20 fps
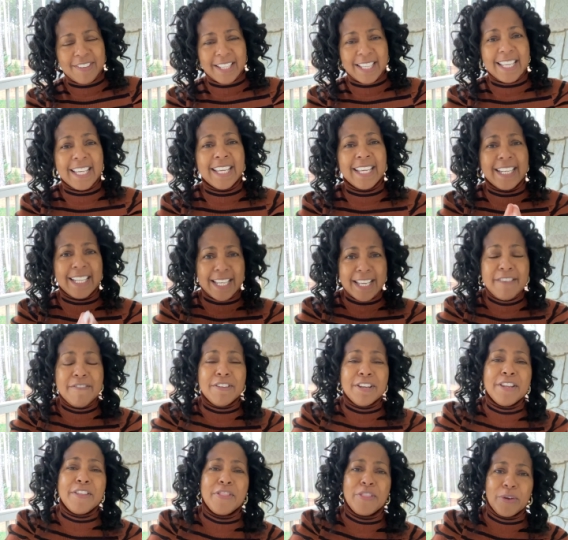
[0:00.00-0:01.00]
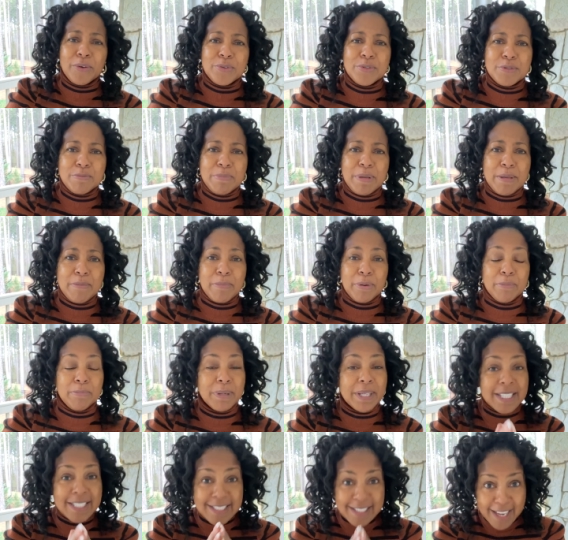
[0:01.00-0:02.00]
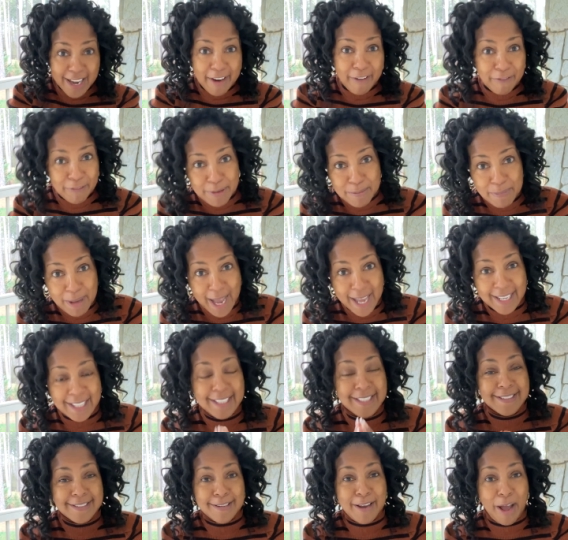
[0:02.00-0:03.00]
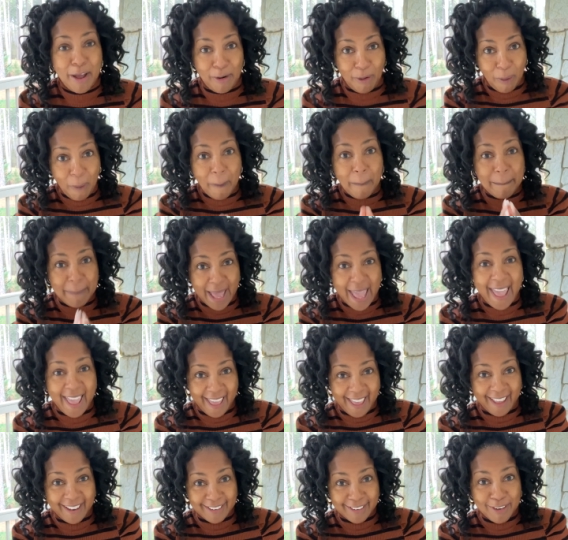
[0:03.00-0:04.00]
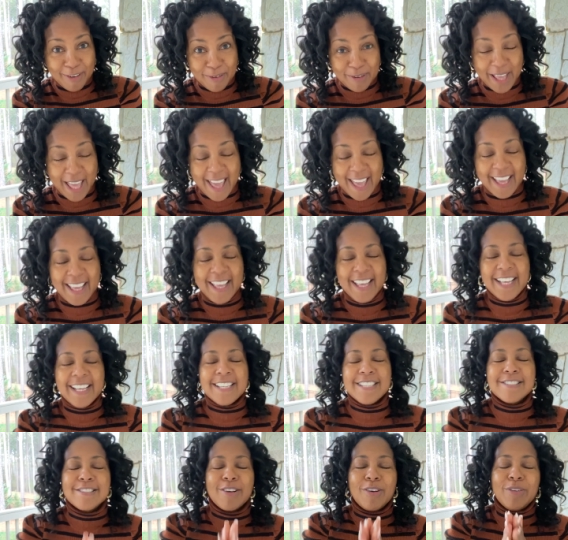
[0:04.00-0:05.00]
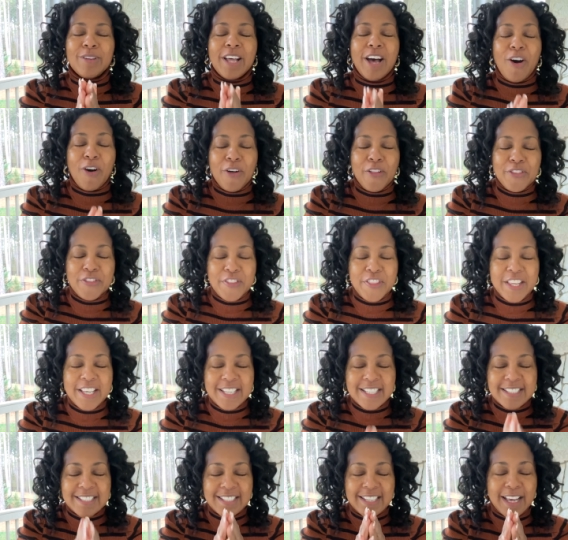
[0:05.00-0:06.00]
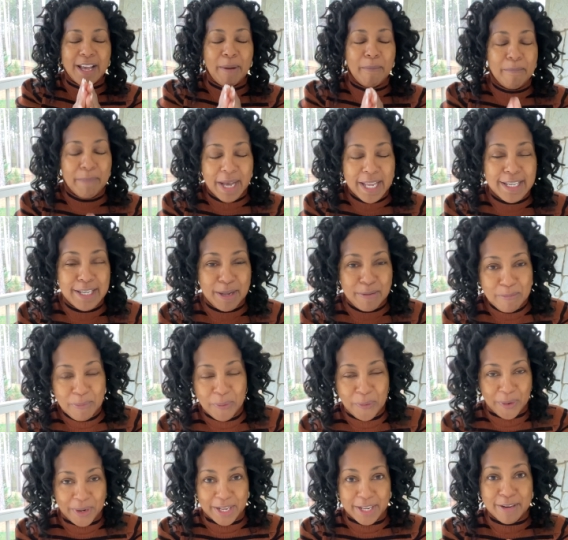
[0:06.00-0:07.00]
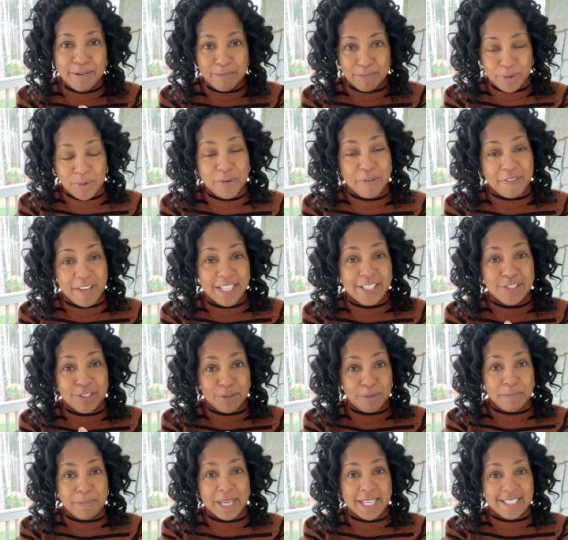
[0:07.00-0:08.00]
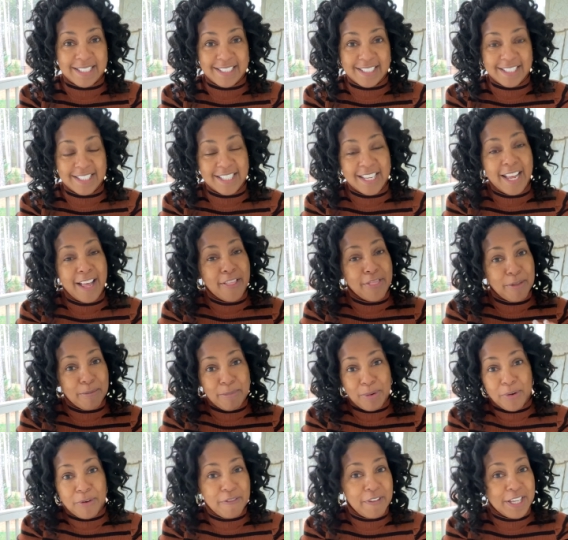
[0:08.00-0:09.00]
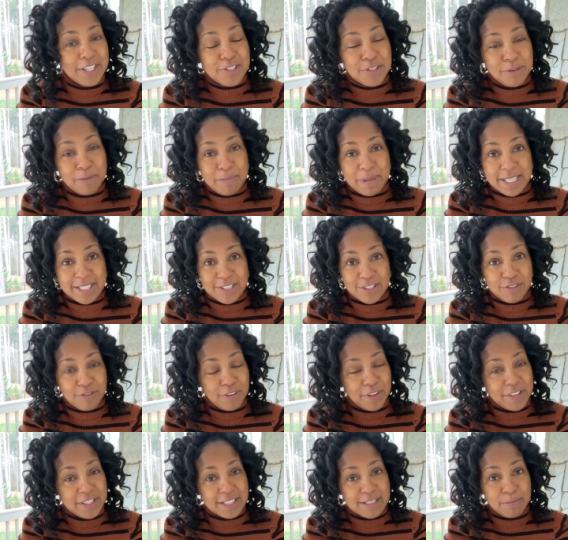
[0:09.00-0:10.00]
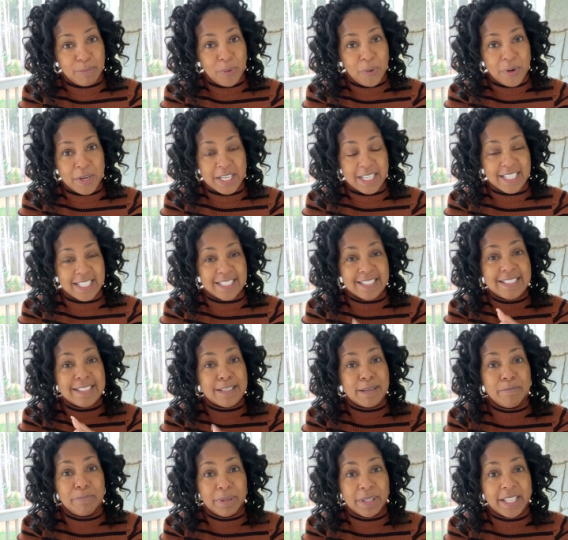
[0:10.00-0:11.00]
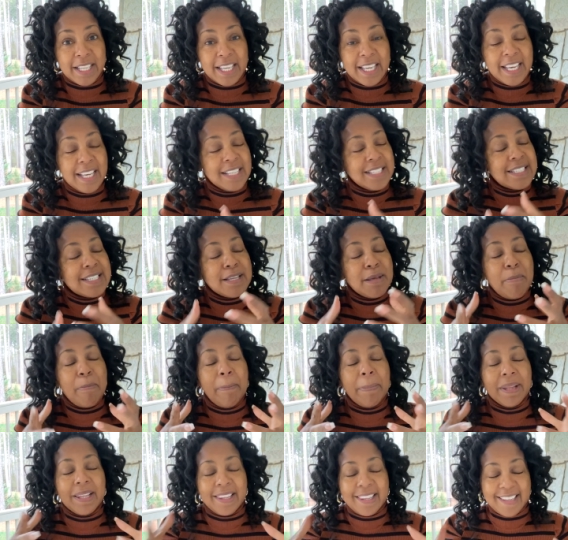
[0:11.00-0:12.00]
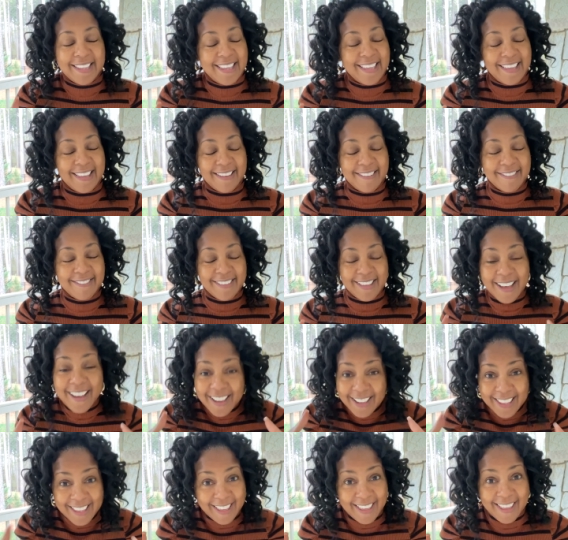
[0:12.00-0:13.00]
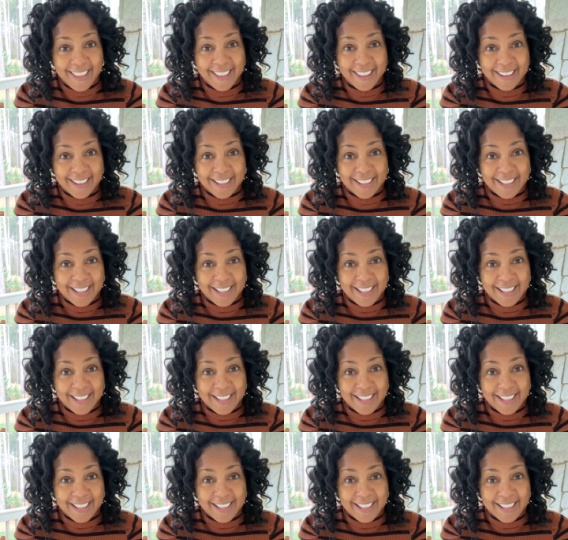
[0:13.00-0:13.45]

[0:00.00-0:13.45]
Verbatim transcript: again, even in those people, because everybody is not all bad, okay? So on this Monday morning motivational message, the motivational message for this morning is simply to believe again.